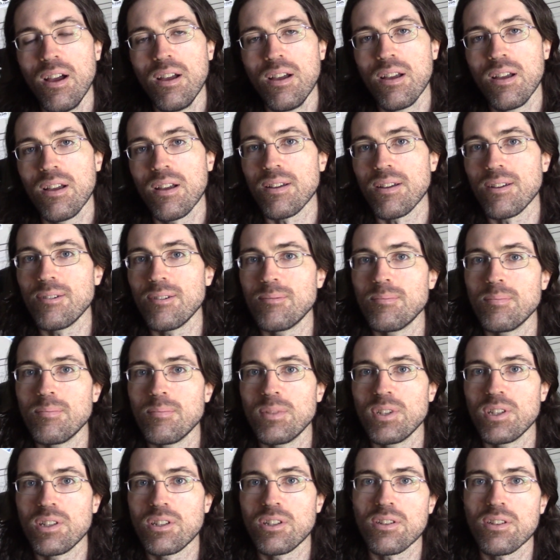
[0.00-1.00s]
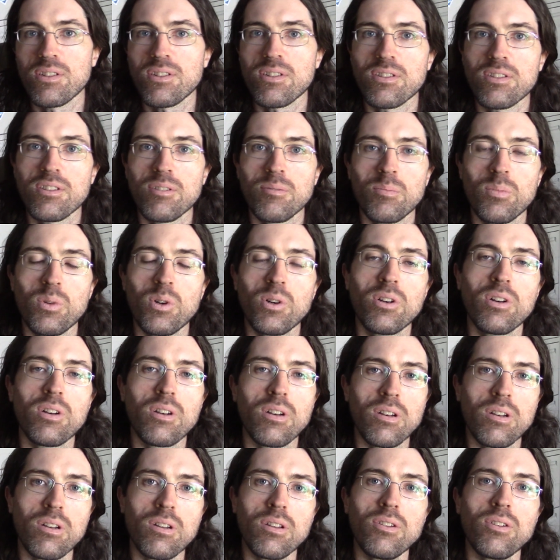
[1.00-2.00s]
But just as
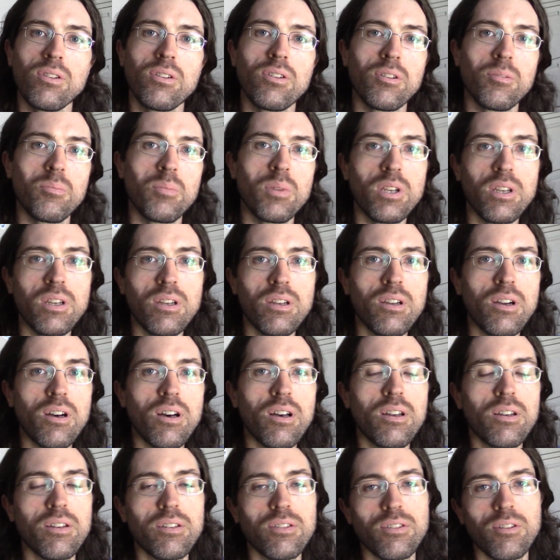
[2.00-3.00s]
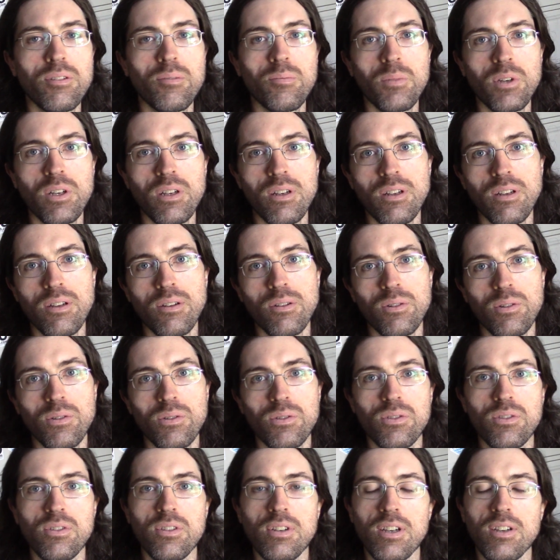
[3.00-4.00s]
important, you could be calling somebody
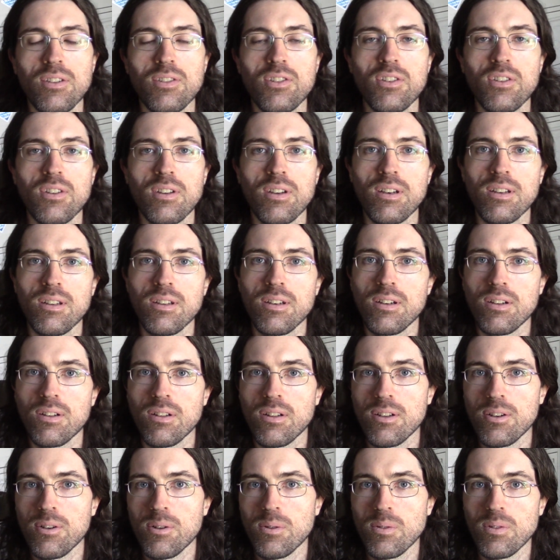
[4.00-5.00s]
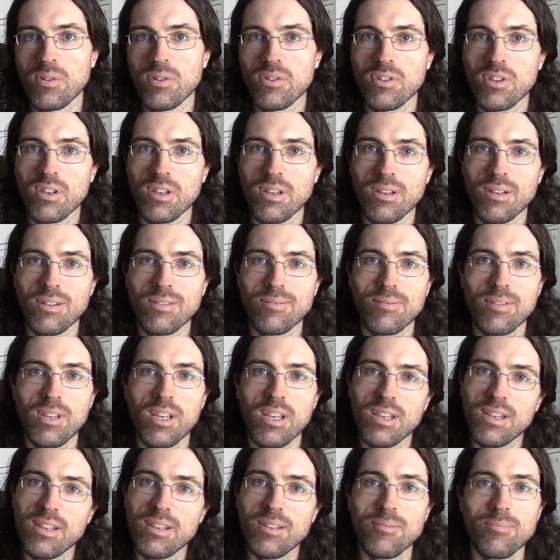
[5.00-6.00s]
who's isolated and alone, saying,
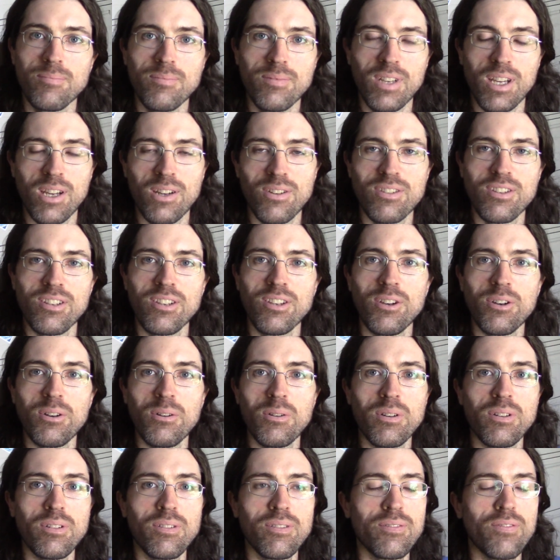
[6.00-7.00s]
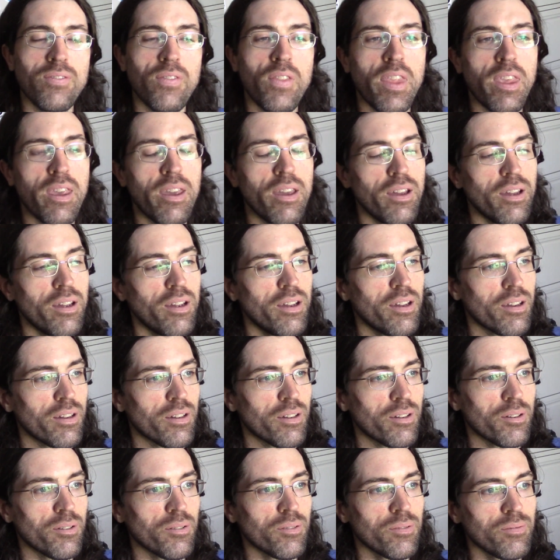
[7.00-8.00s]
hey, how's it going?
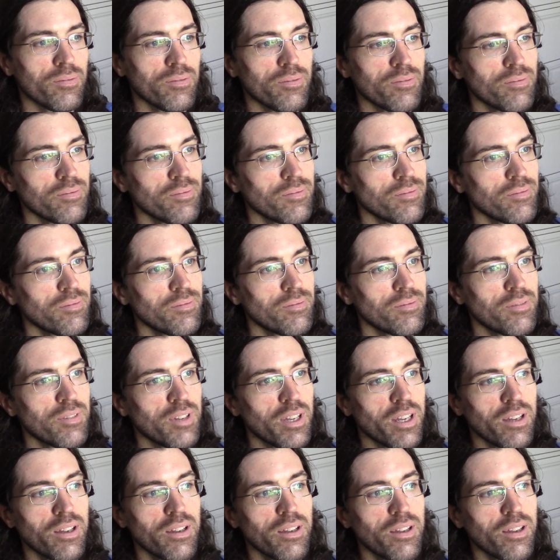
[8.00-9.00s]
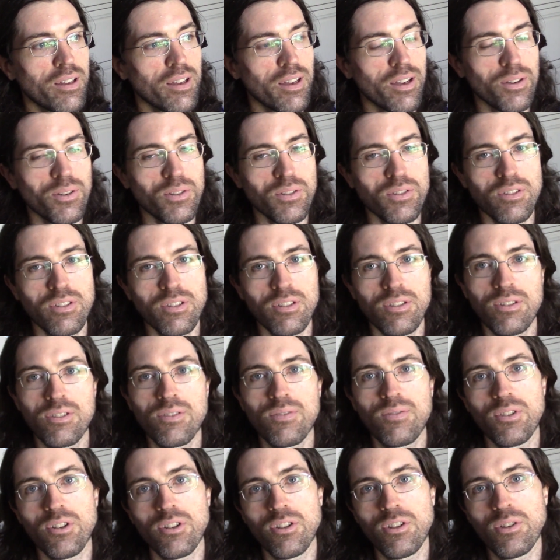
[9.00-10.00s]
How is this
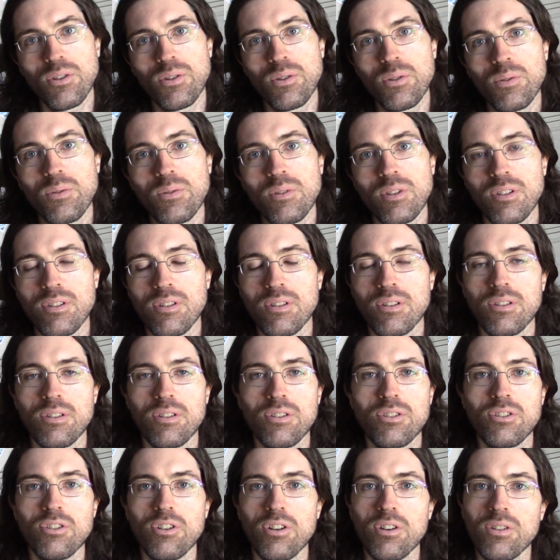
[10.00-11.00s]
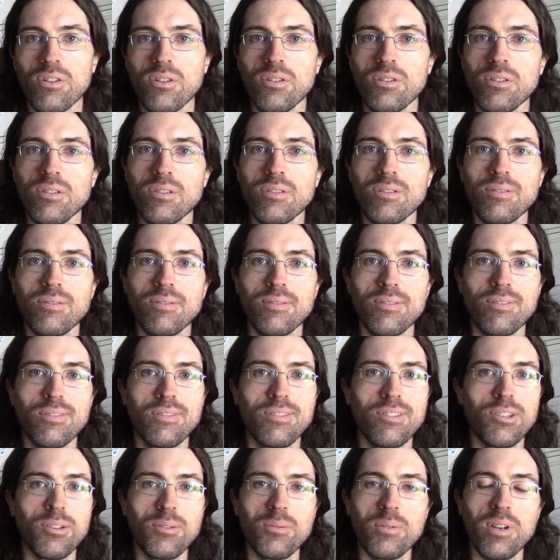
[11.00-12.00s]
for you? Is it a struggle?
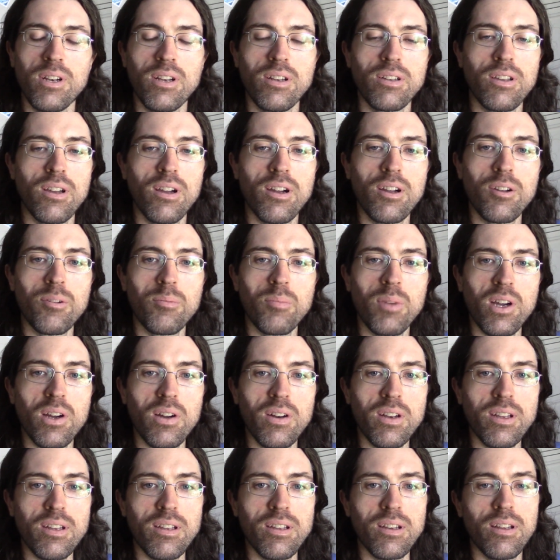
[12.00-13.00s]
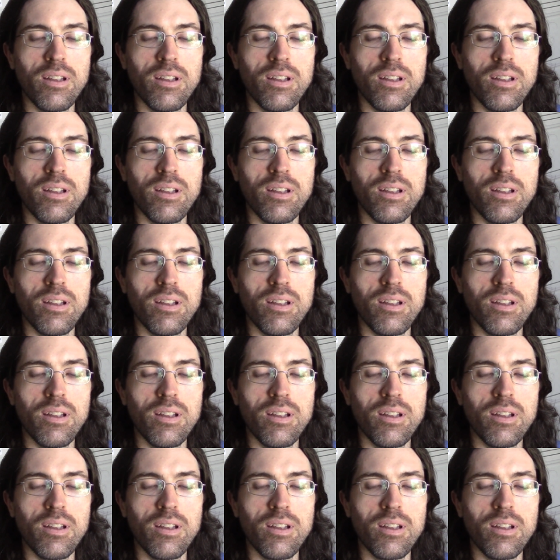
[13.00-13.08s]
Do you want to talk about it?